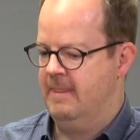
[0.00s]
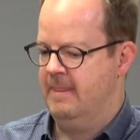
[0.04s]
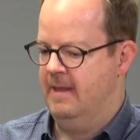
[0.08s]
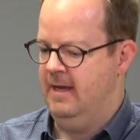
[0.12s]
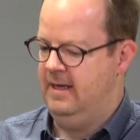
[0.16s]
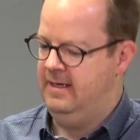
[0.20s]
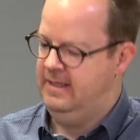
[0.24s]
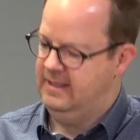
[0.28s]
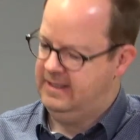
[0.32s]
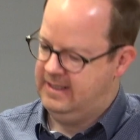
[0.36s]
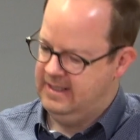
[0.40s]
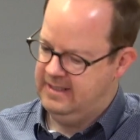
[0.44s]

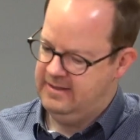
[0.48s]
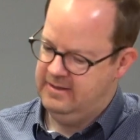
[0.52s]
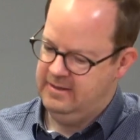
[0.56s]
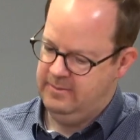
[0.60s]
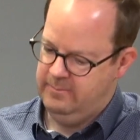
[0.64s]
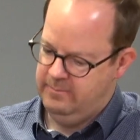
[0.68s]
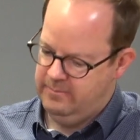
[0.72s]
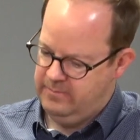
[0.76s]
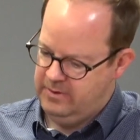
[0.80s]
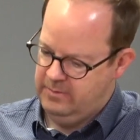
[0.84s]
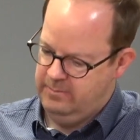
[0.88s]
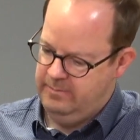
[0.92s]
And again,
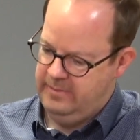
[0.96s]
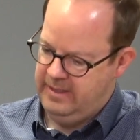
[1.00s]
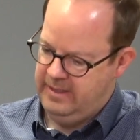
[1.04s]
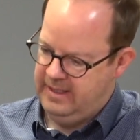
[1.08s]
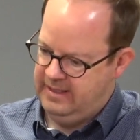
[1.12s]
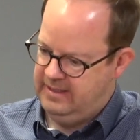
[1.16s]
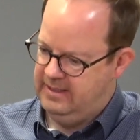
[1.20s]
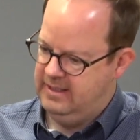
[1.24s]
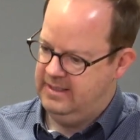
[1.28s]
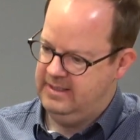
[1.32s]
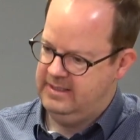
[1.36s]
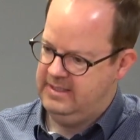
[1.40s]
the
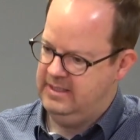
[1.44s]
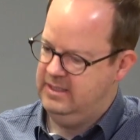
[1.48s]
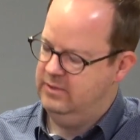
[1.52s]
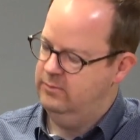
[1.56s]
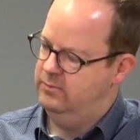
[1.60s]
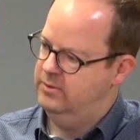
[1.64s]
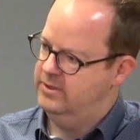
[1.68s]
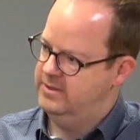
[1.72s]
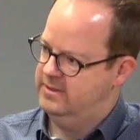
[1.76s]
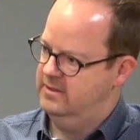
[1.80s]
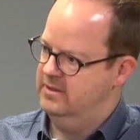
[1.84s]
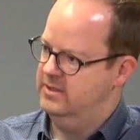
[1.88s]
main idea
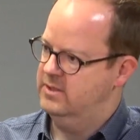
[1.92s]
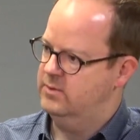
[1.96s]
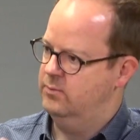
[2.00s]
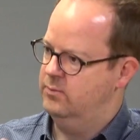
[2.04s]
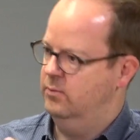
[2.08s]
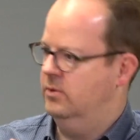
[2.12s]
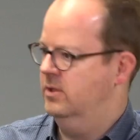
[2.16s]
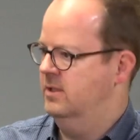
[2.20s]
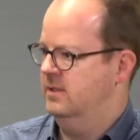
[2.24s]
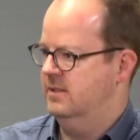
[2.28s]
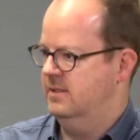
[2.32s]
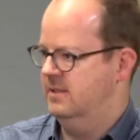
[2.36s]
was this,
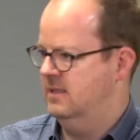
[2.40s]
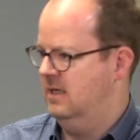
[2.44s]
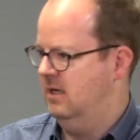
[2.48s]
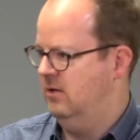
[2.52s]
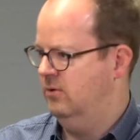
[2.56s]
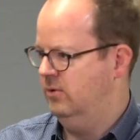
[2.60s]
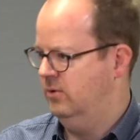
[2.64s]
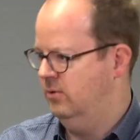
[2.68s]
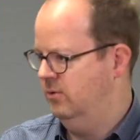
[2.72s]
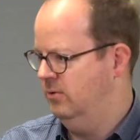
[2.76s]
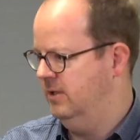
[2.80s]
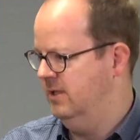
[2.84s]
what is
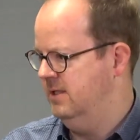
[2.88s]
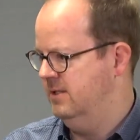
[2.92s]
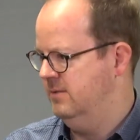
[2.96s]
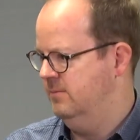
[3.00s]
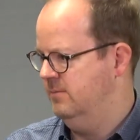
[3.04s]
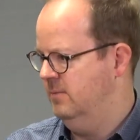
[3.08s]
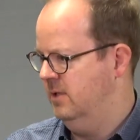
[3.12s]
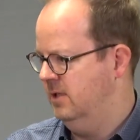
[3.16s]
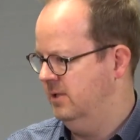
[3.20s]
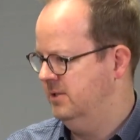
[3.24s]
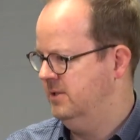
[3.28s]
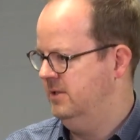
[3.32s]
now known as
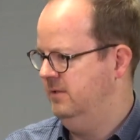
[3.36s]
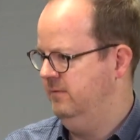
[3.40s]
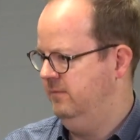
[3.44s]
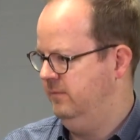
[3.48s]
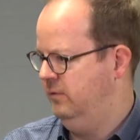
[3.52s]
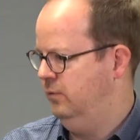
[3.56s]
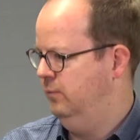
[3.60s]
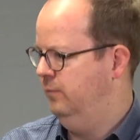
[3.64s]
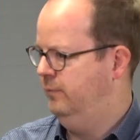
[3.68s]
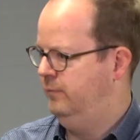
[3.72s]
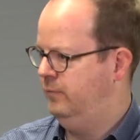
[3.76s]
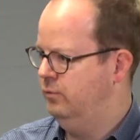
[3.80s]

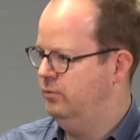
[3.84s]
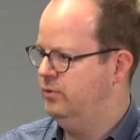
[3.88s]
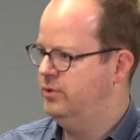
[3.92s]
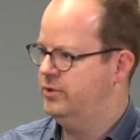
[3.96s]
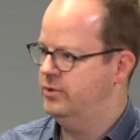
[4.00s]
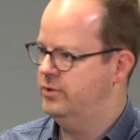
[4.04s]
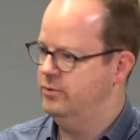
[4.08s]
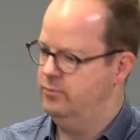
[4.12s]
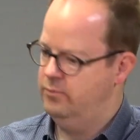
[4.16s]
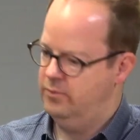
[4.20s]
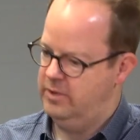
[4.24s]
multi-view fusion,